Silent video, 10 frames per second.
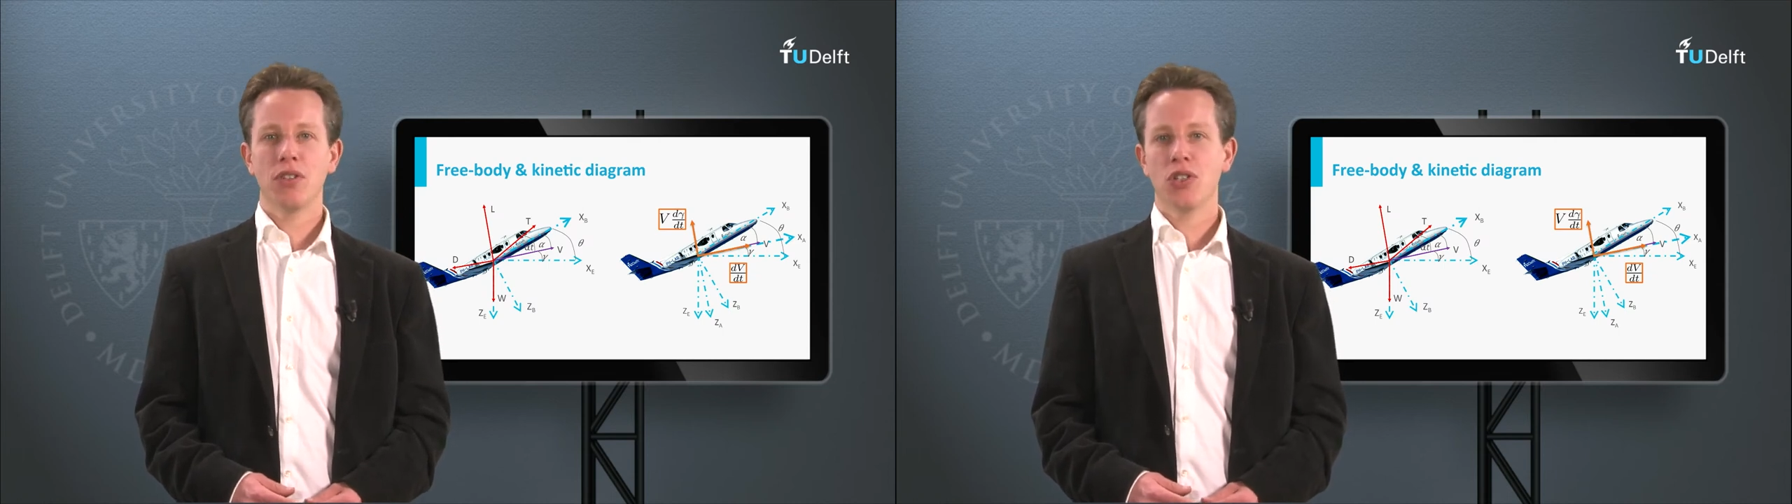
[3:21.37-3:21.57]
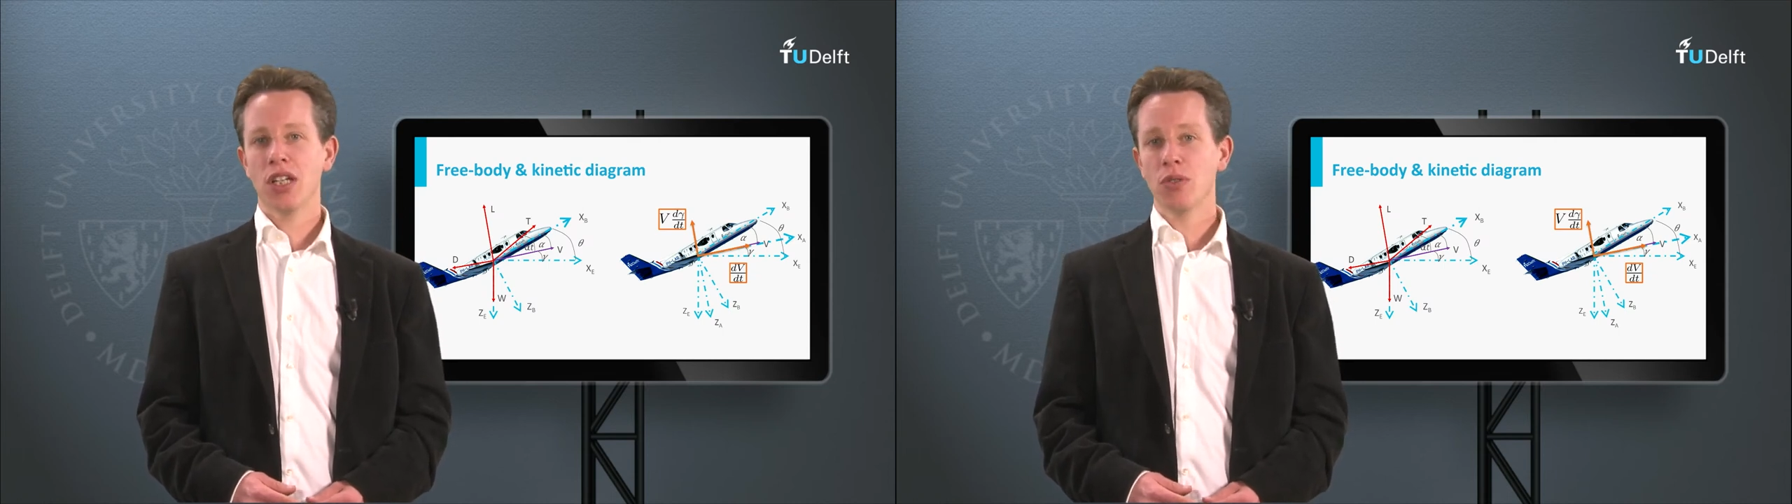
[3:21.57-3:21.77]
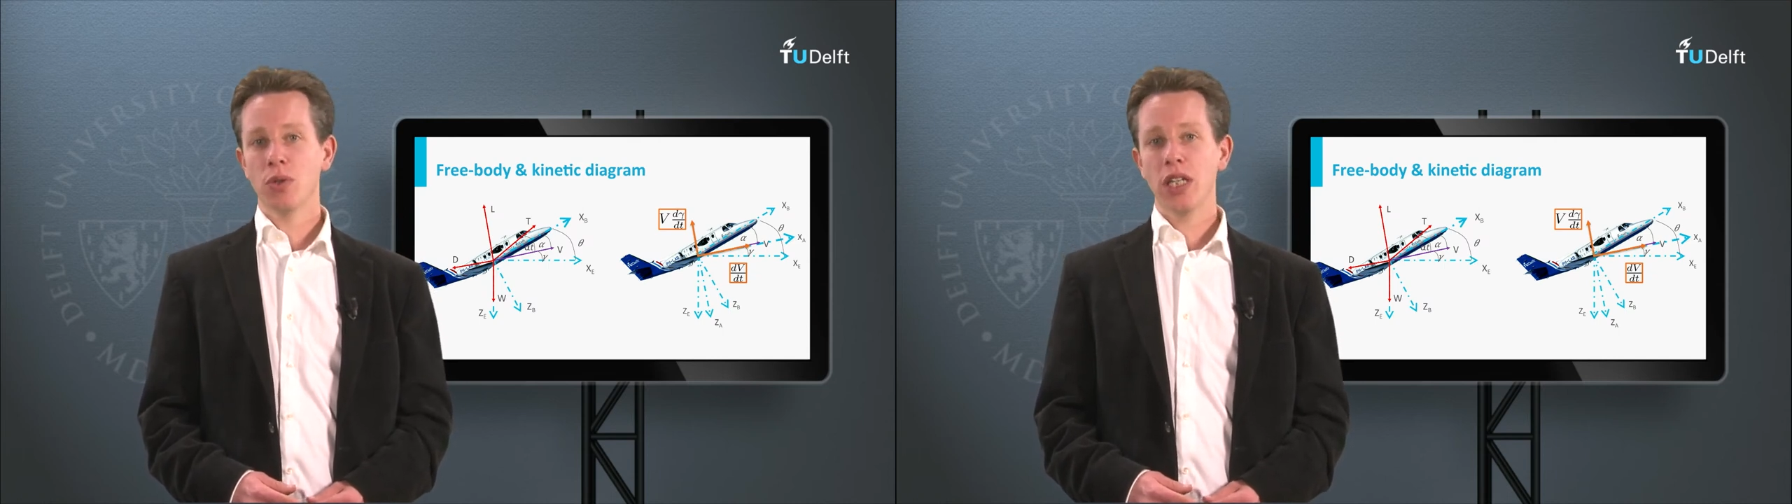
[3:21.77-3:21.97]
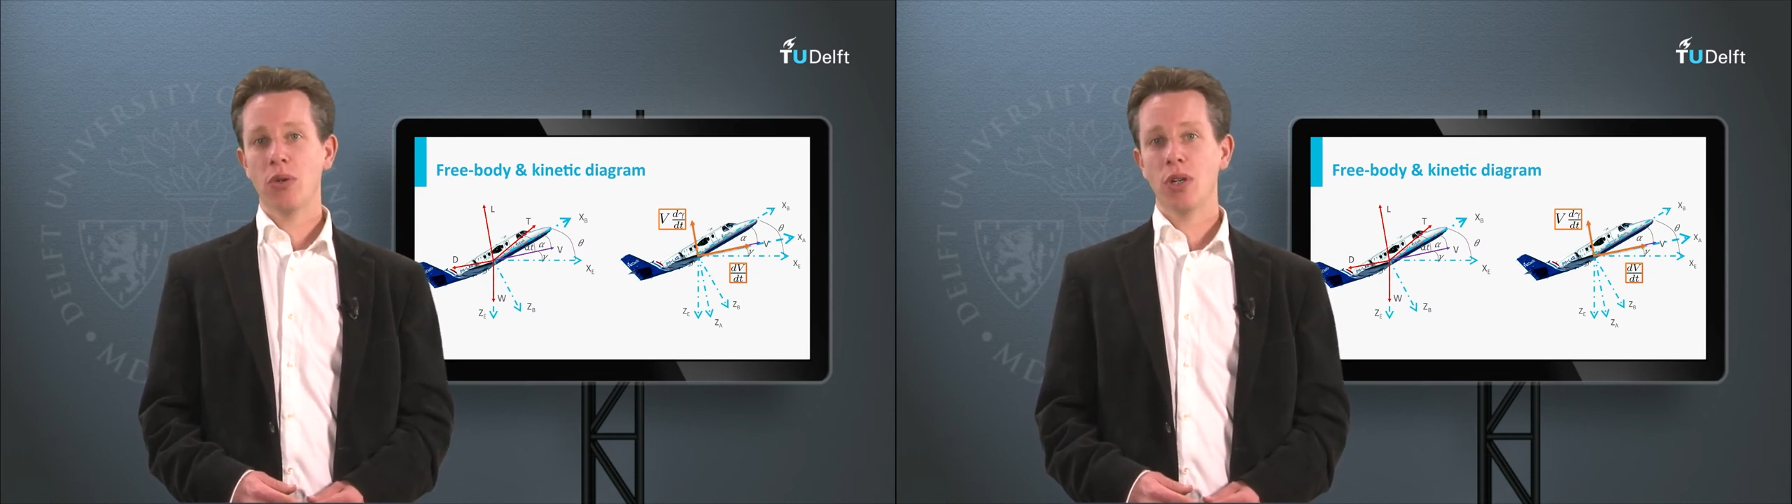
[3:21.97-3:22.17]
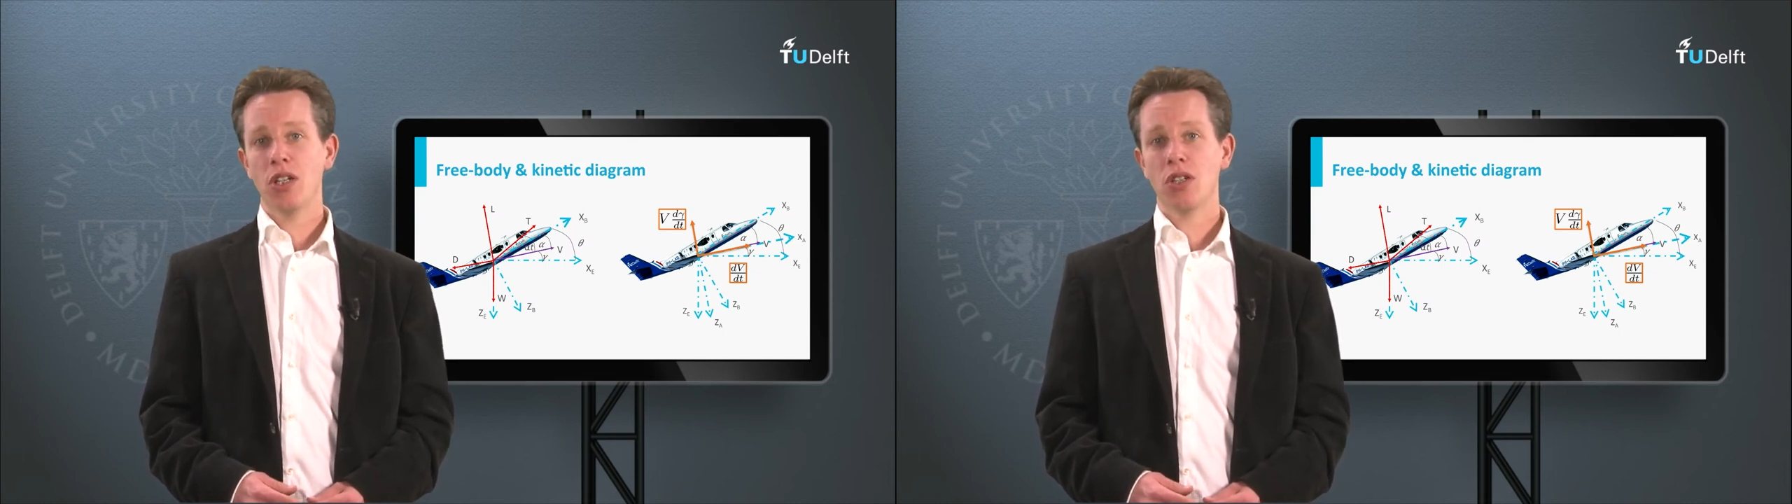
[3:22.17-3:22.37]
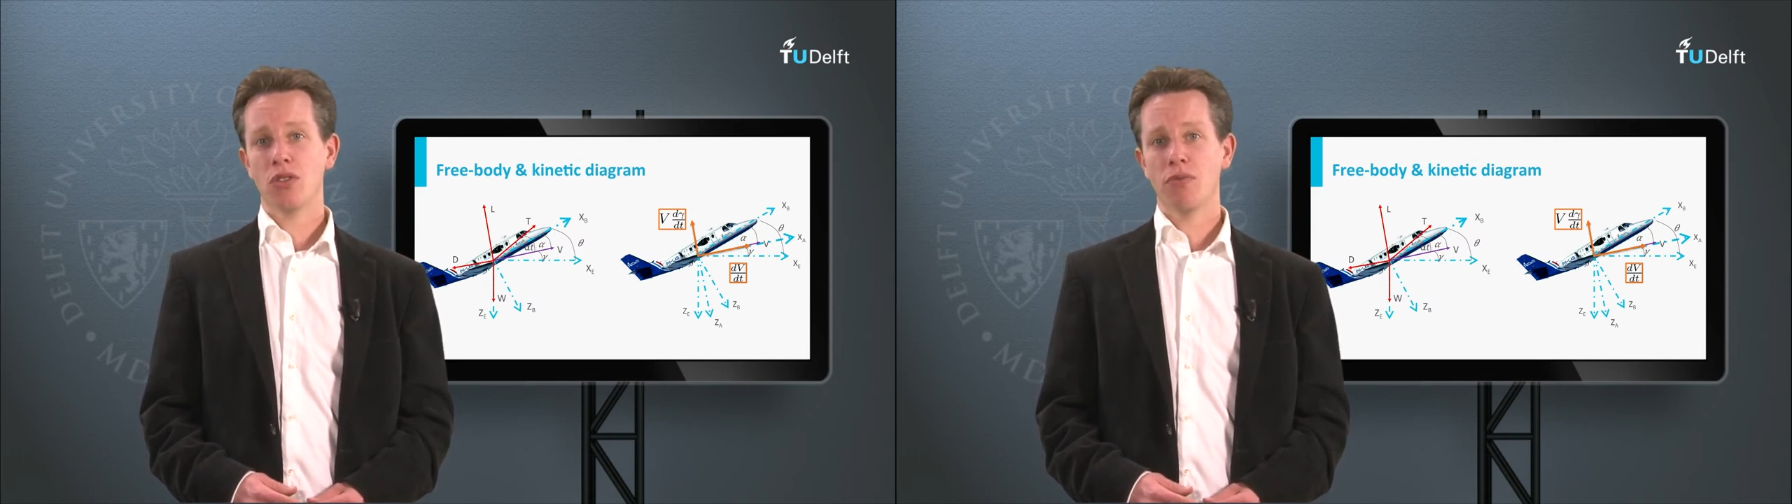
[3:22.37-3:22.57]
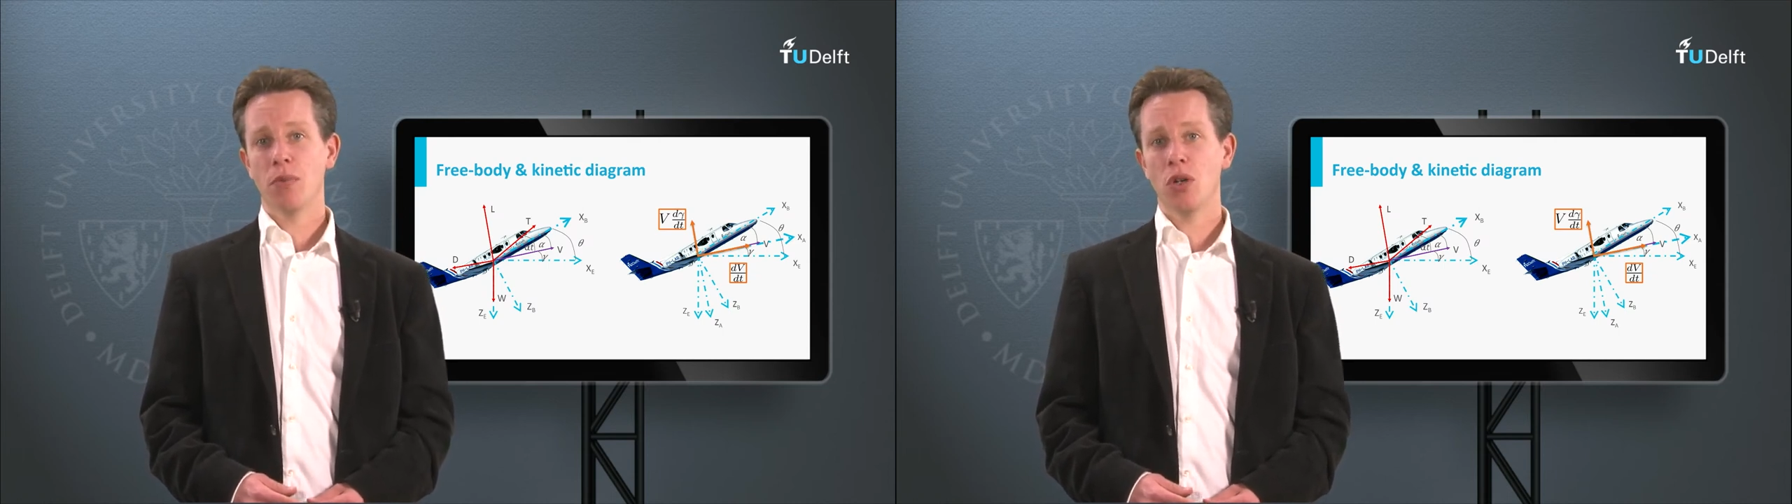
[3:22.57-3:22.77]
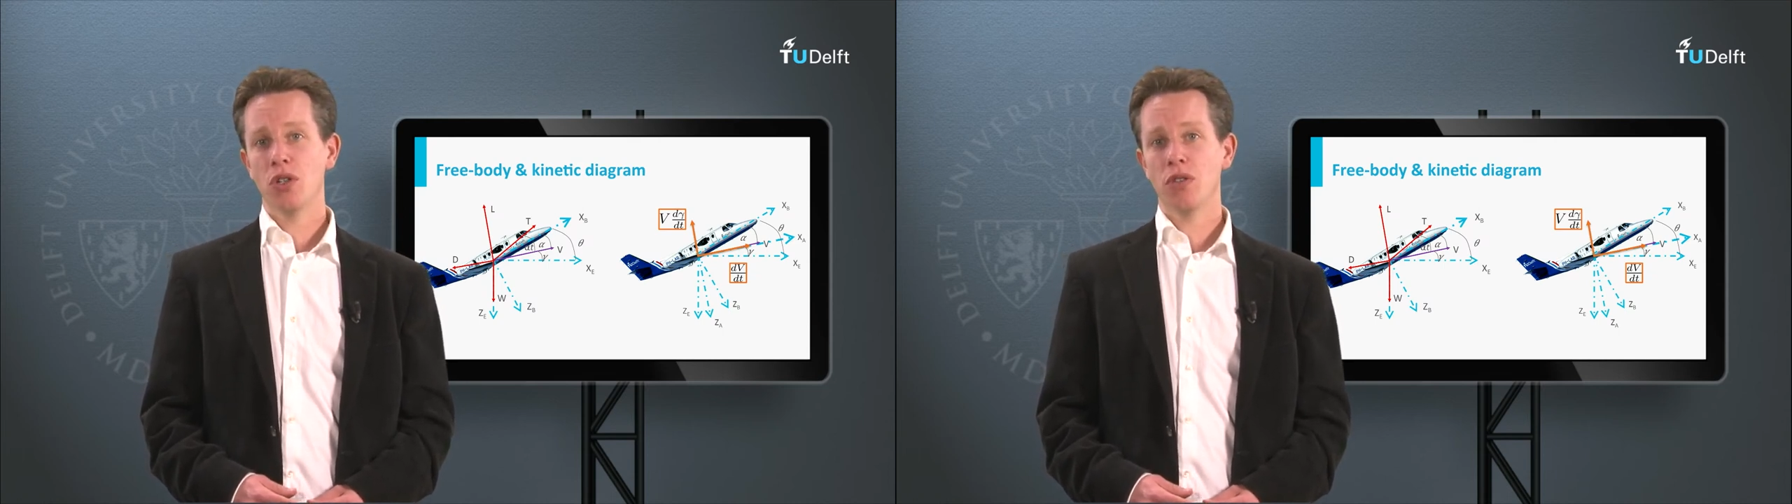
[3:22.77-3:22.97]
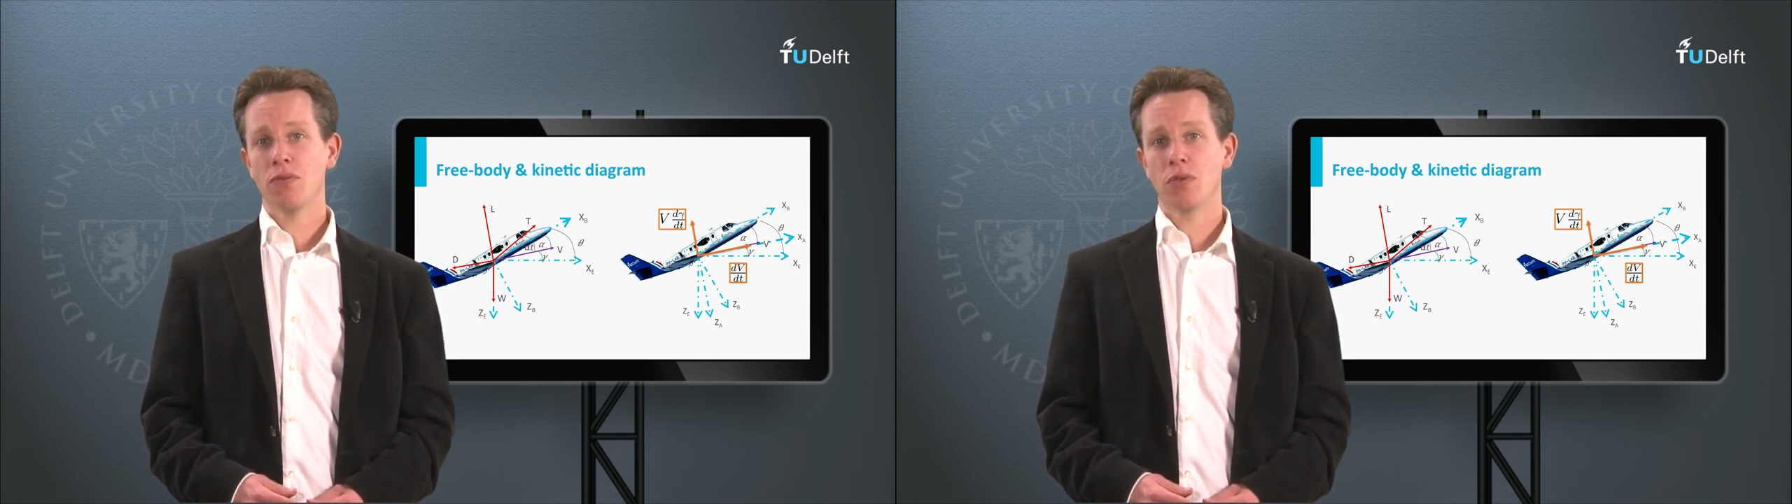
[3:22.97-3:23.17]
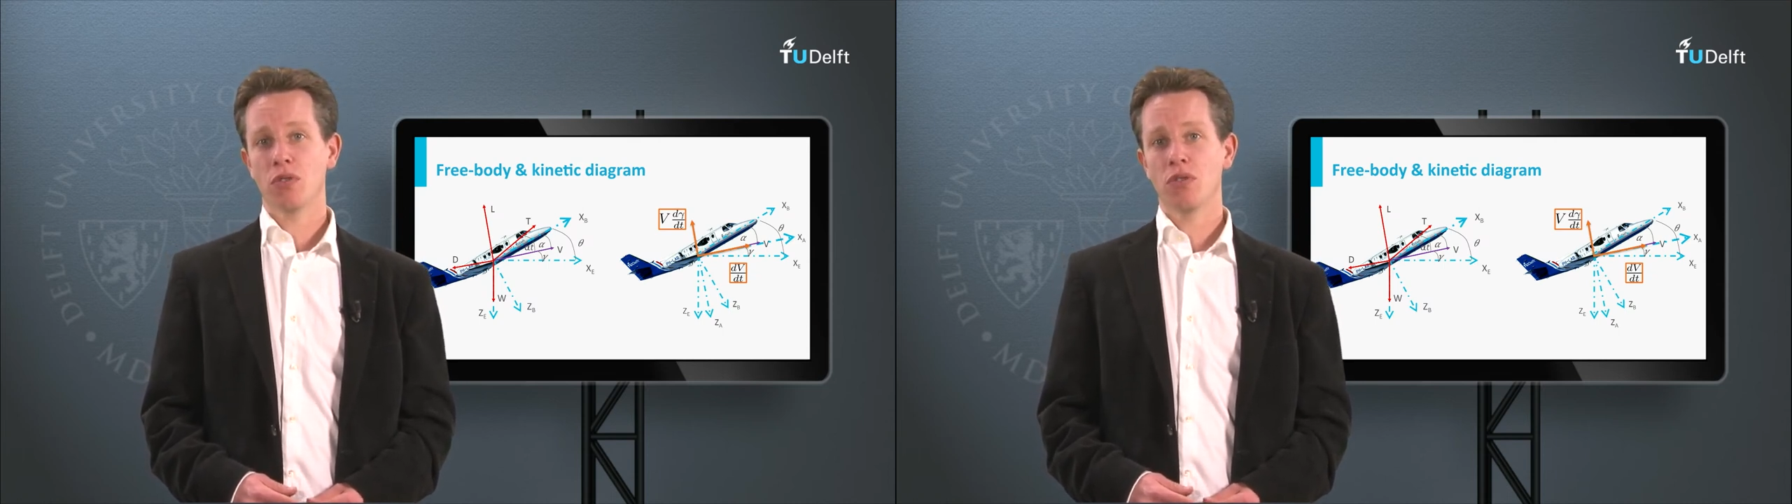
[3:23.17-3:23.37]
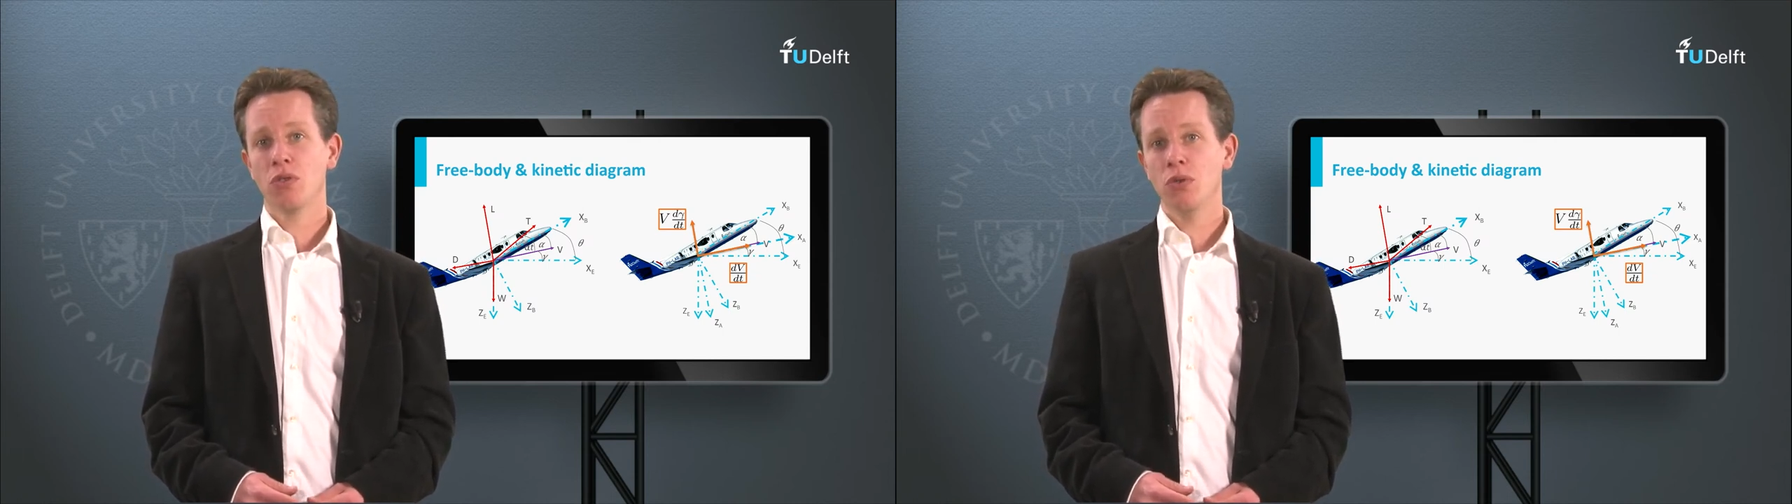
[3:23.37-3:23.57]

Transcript: the general equations of motion for